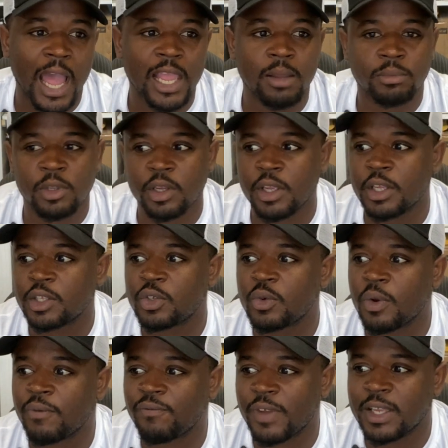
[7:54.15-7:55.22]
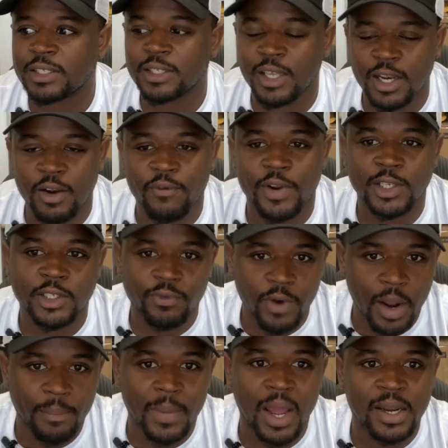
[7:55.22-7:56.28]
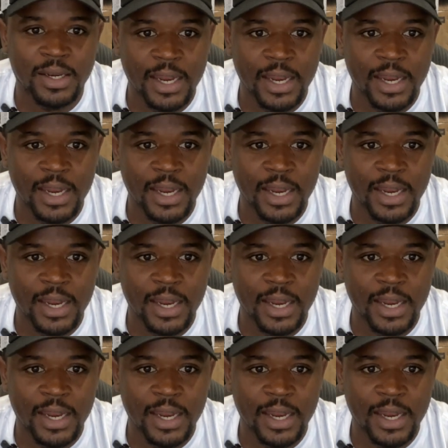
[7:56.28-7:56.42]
i am looking to invest in a restaurant by